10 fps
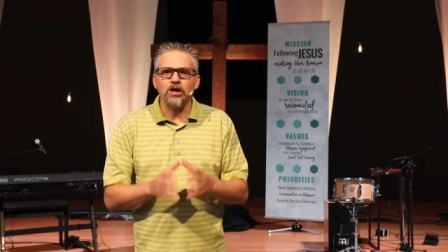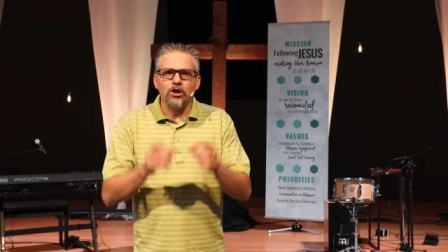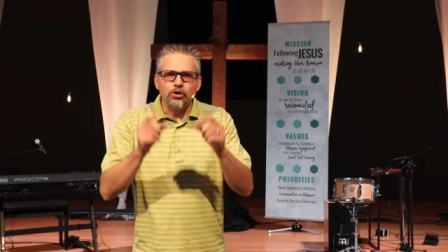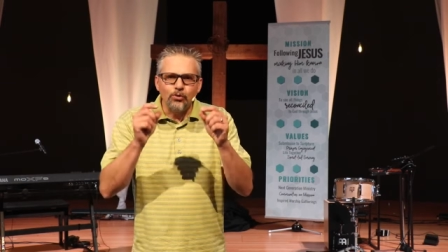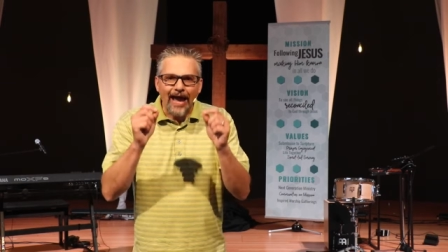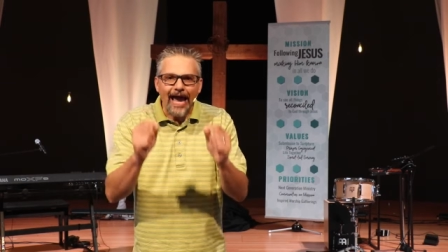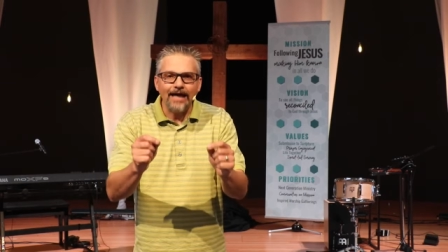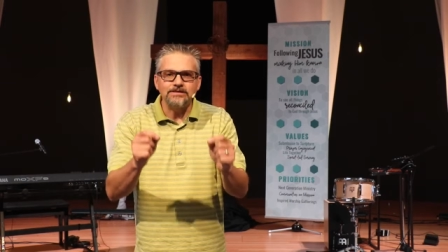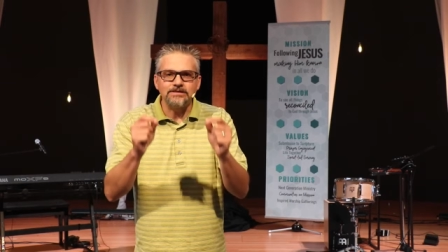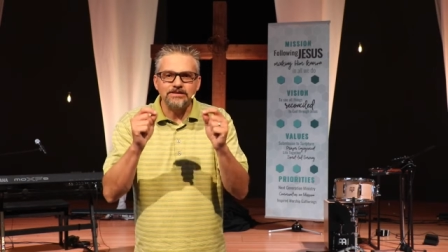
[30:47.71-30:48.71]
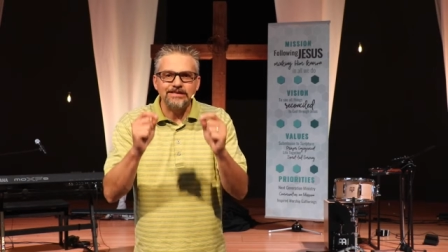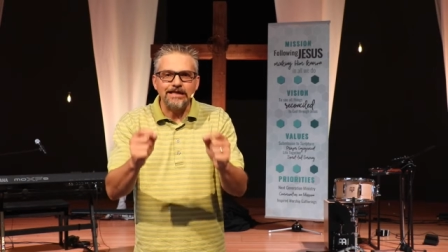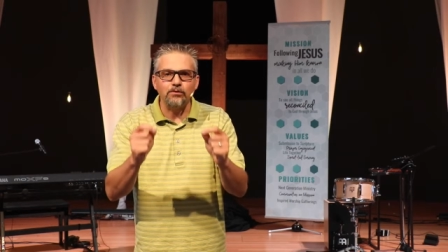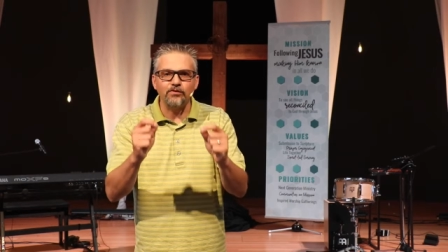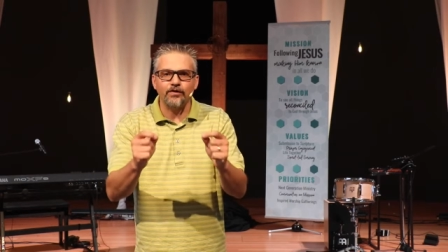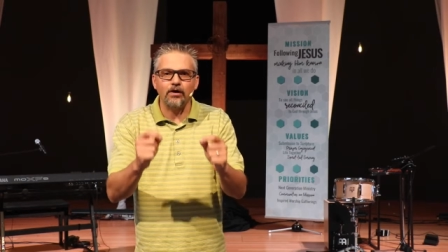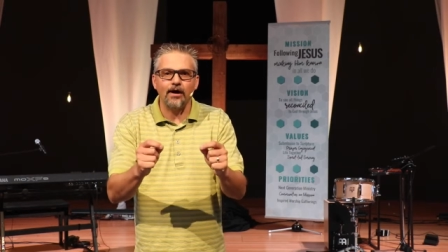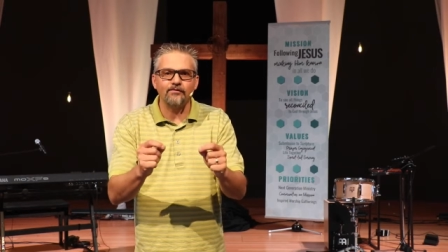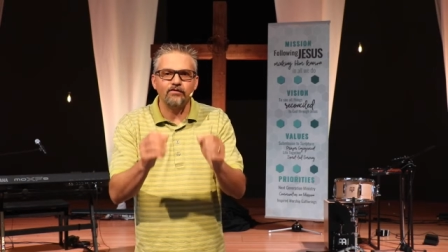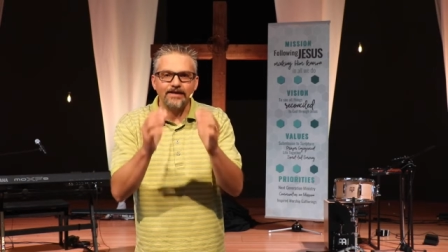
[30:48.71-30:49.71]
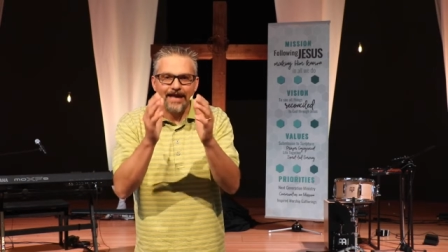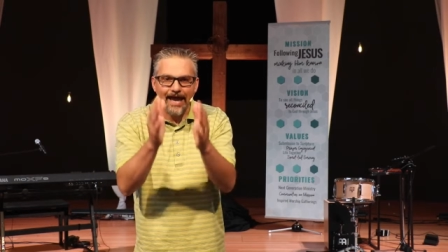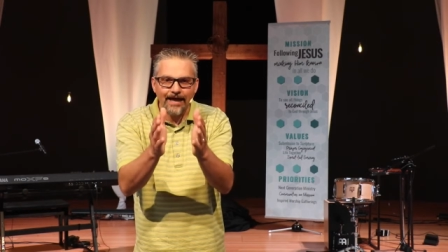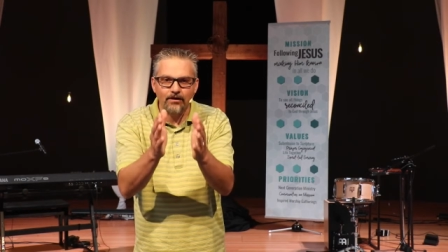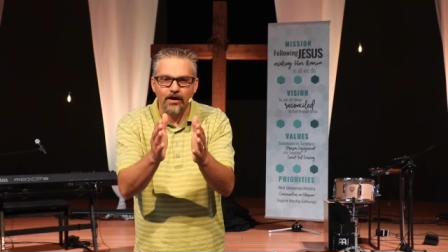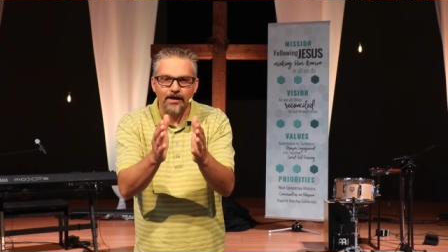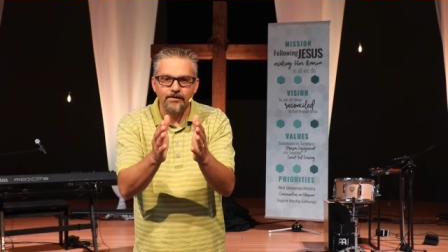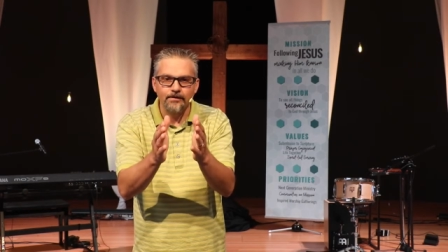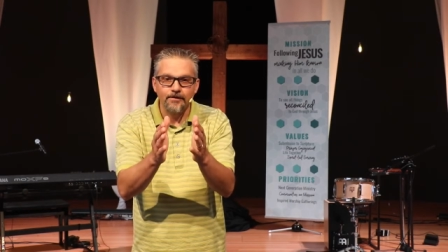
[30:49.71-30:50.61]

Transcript: You had to deal with the conflict head on,